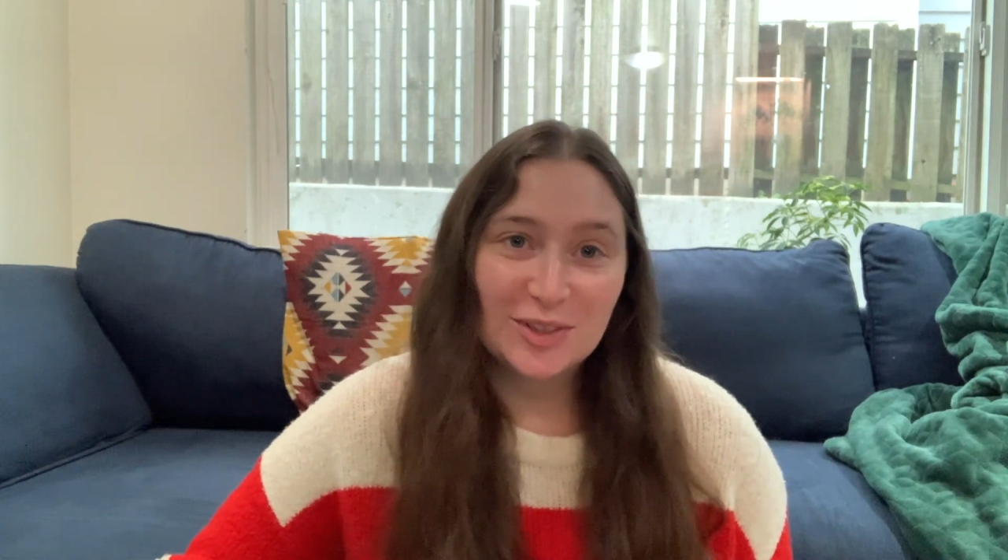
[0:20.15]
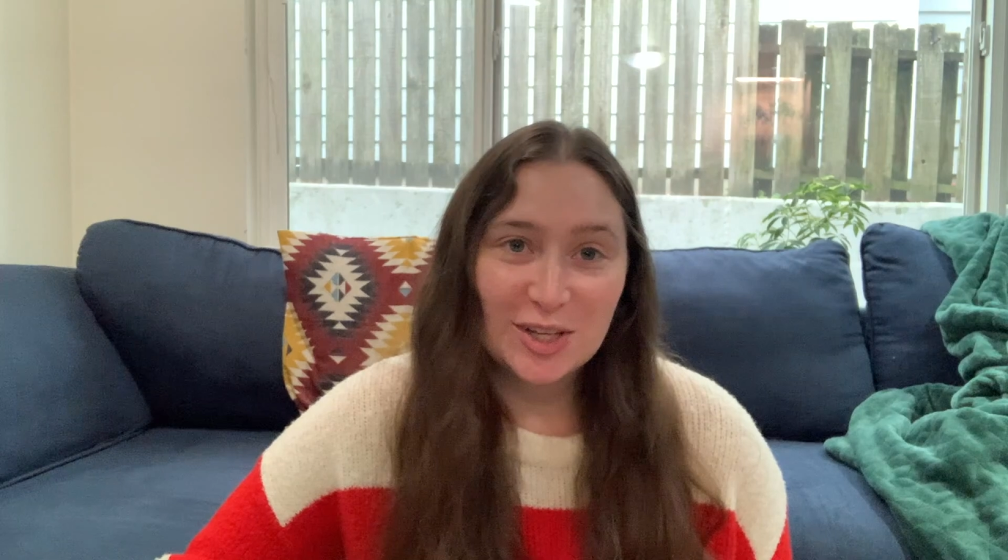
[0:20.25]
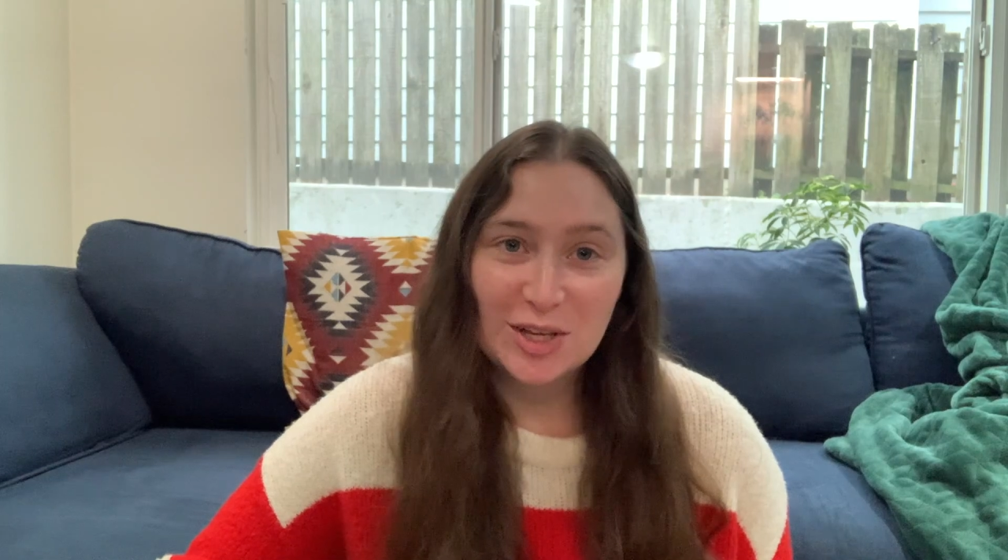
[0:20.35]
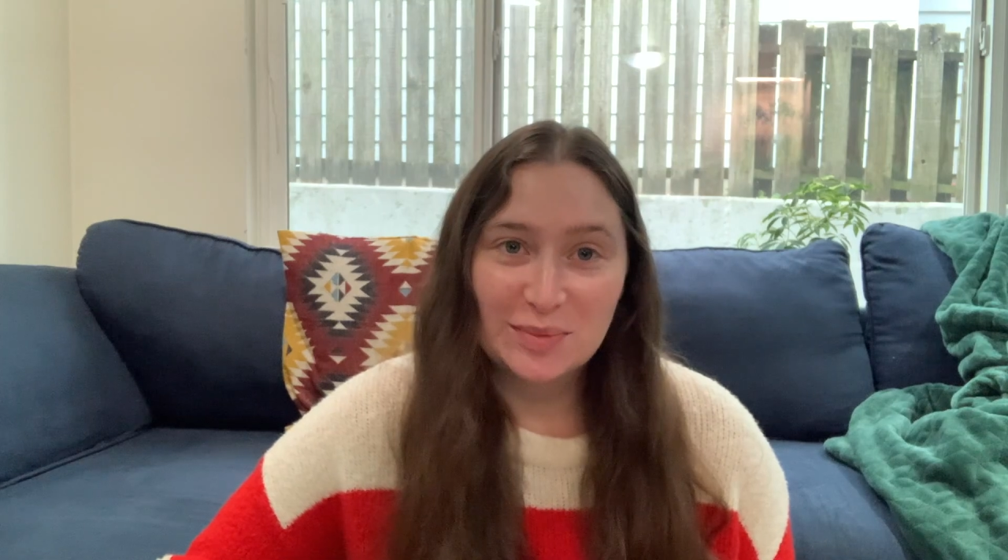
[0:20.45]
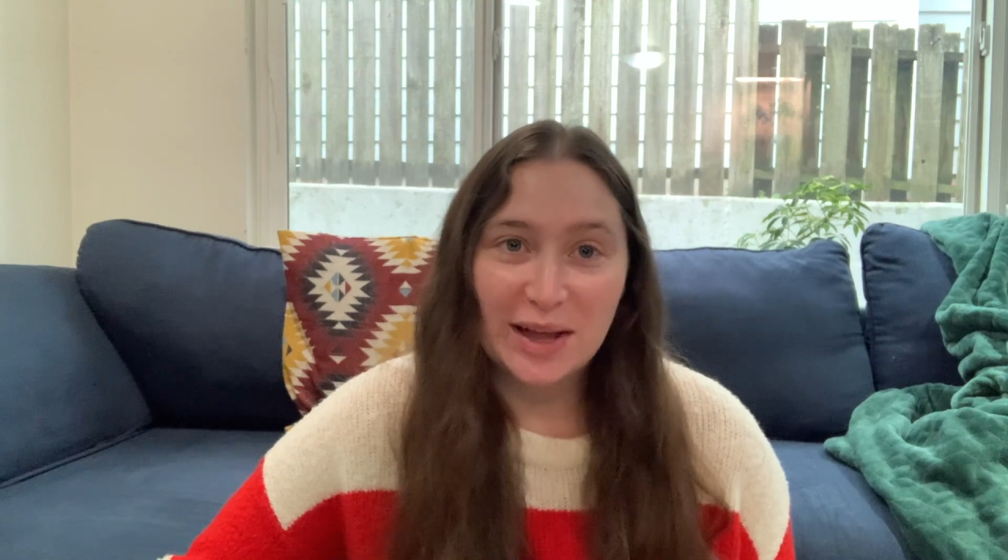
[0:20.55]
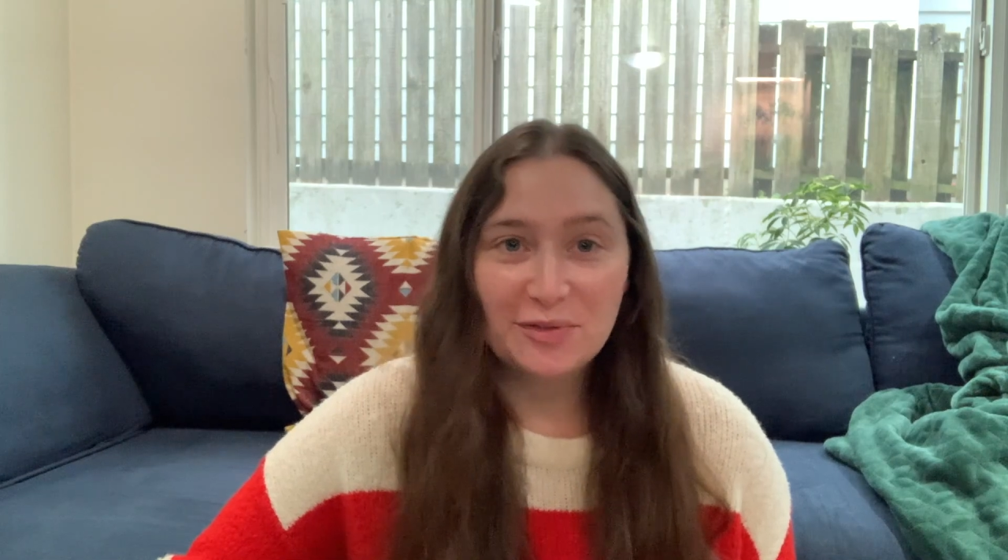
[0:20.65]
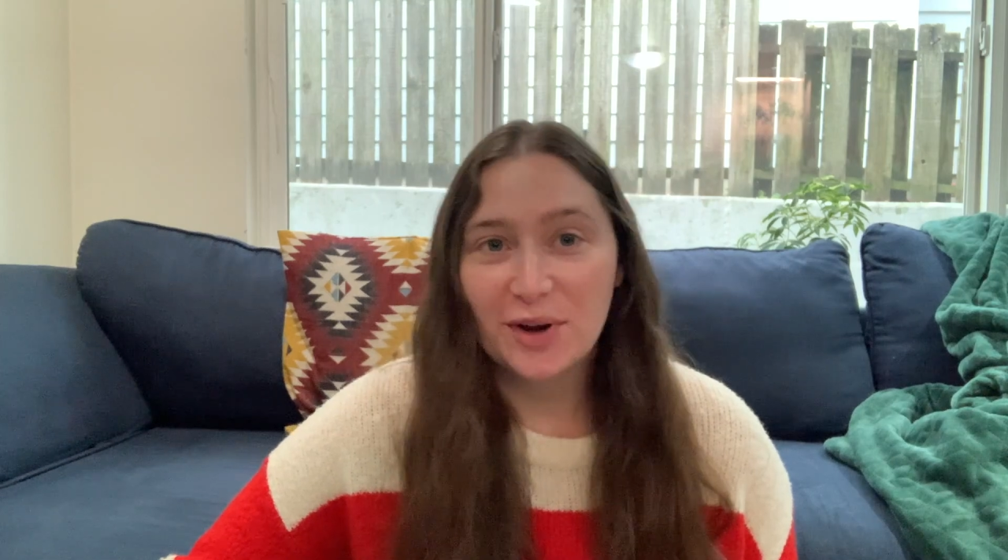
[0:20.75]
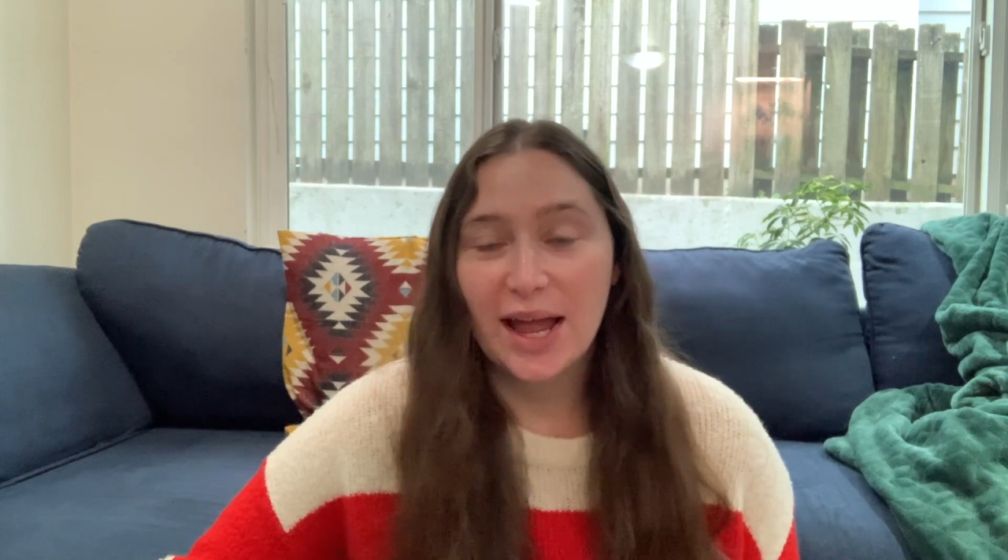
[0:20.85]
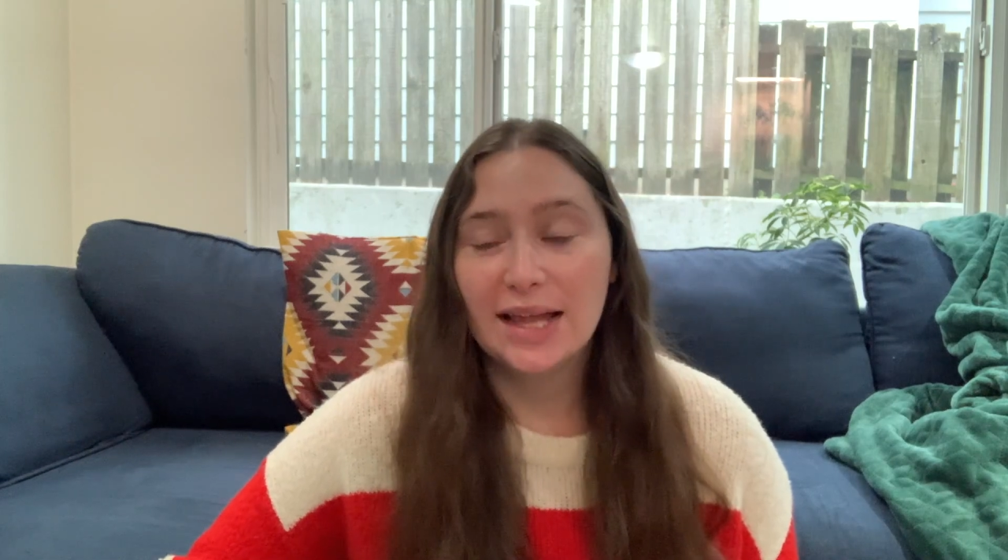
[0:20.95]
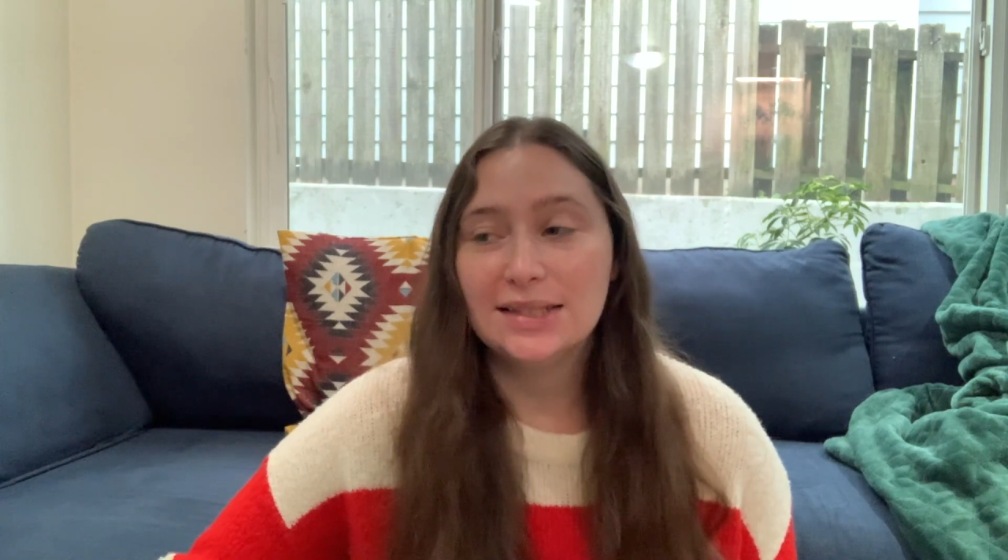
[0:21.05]
you, my
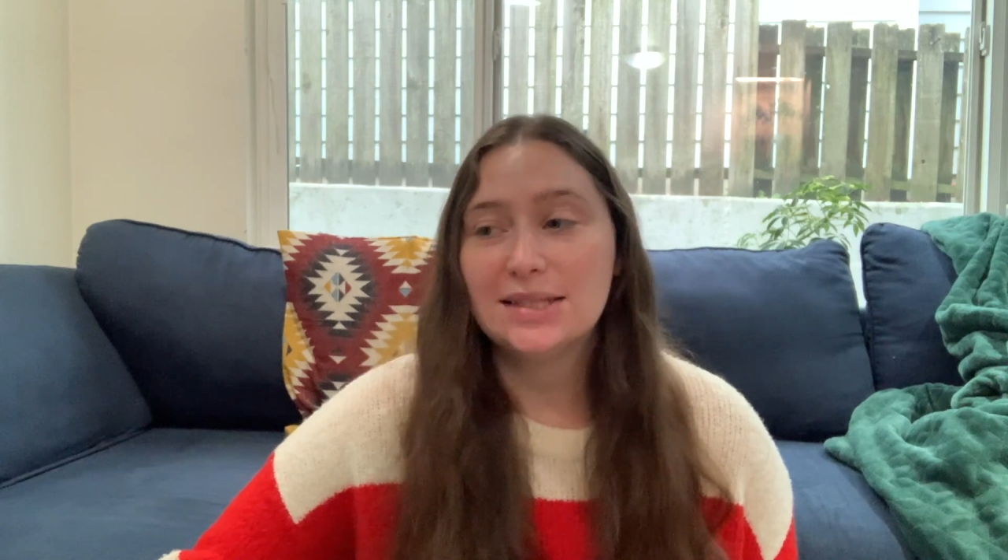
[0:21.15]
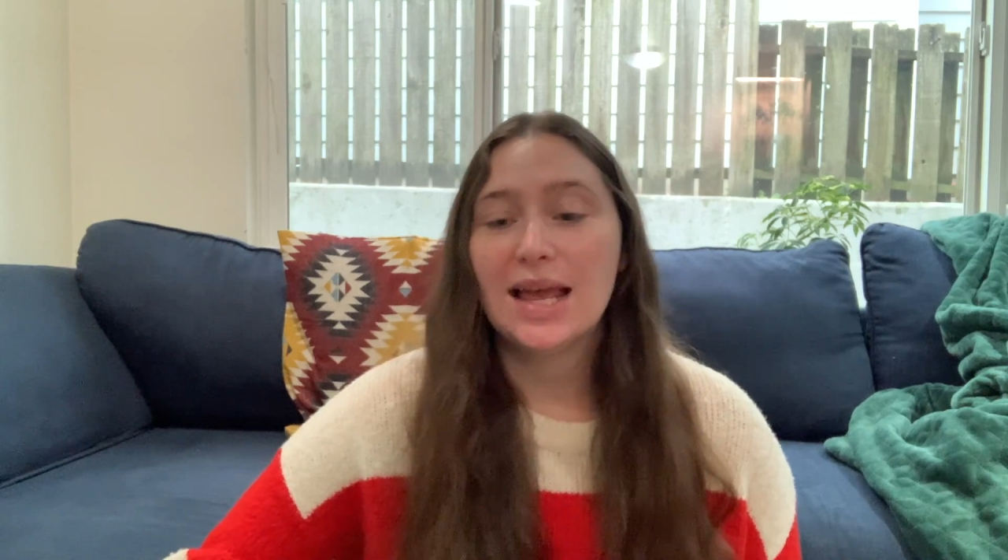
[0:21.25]
friend.